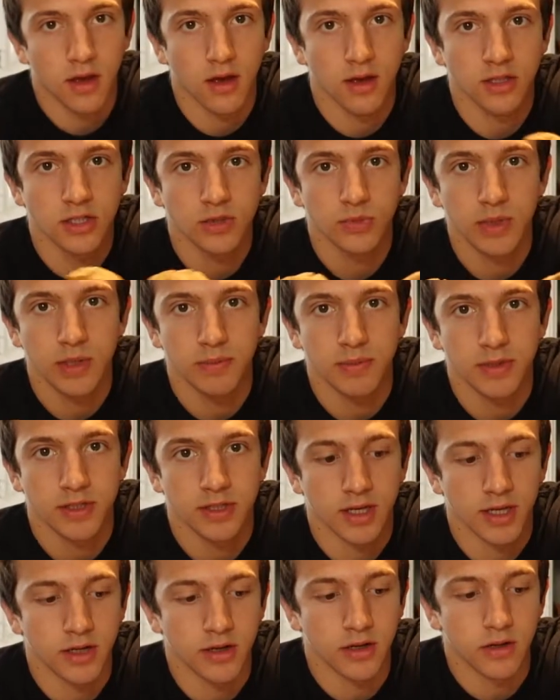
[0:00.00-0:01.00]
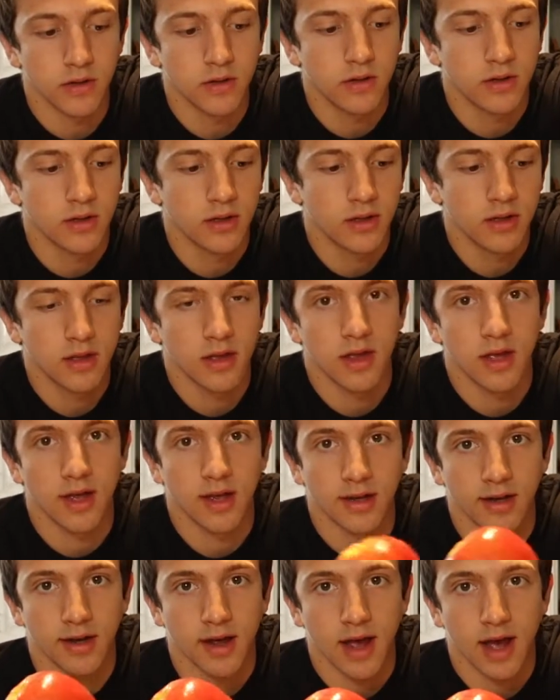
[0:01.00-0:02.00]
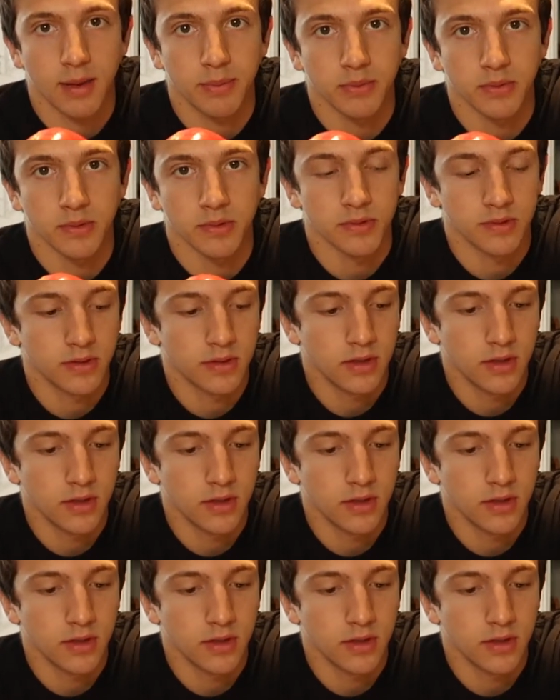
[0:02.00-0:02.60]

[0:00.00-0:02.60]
a sweet potato, and an apple.